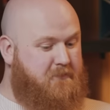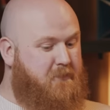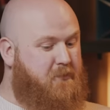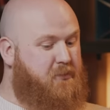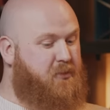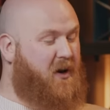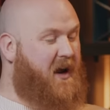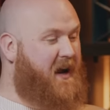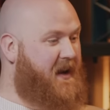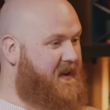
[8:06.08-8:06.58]

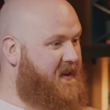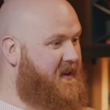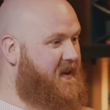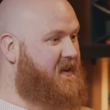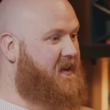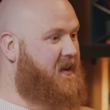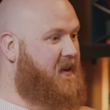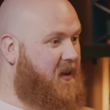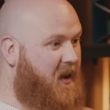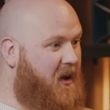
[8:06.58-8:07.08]
brand in
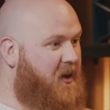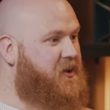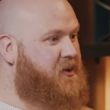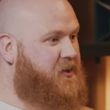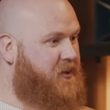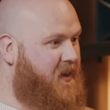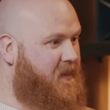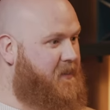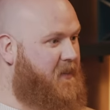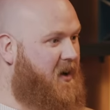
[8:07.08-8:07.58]
the
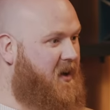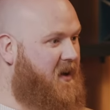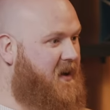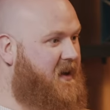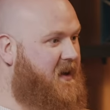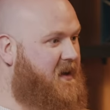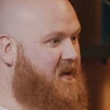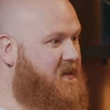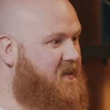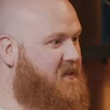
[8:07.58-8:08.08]
luxury
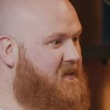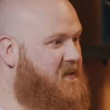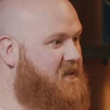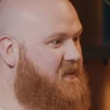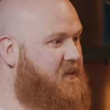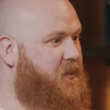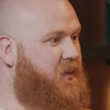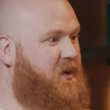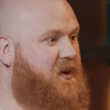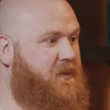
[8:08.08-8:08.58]
market.
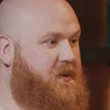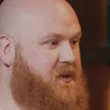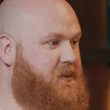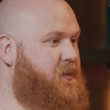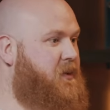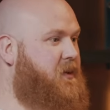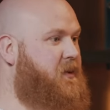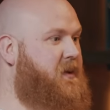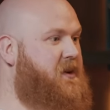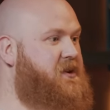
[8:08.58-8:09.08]
We
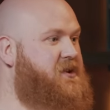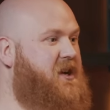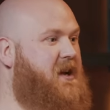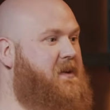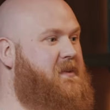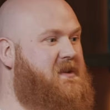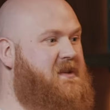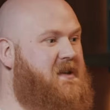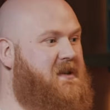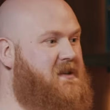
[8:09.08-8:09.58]
spoke about
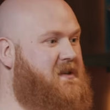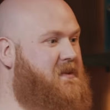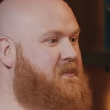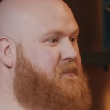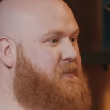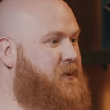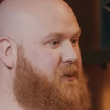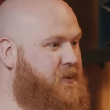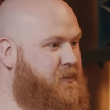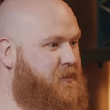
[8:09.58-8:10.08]
Jameson's
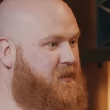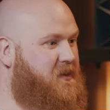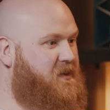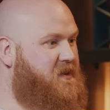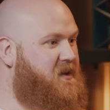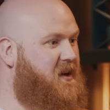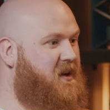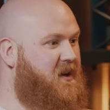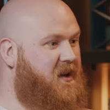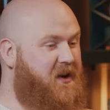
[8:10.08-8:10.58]
and
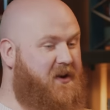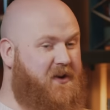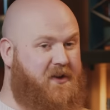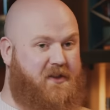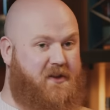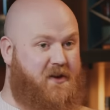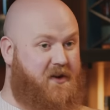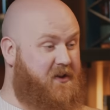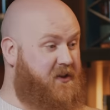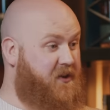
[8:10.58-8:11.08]
Bushmills earlier, and
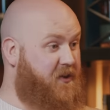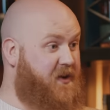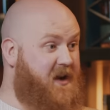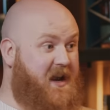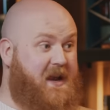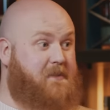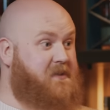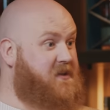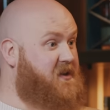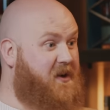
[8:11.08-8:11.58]
they're
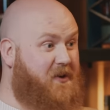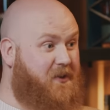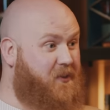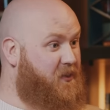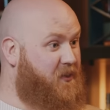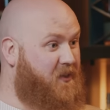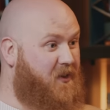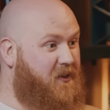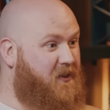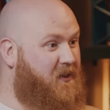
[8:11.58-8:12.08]
names that are
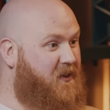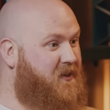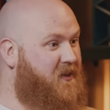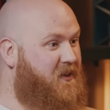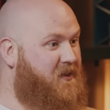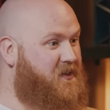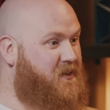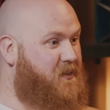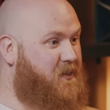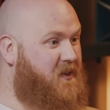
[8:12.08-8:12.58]
known all
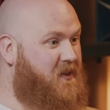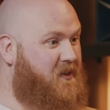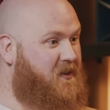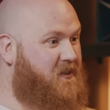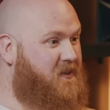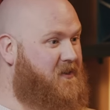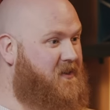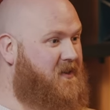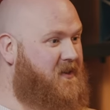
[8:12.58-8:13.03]
across the world.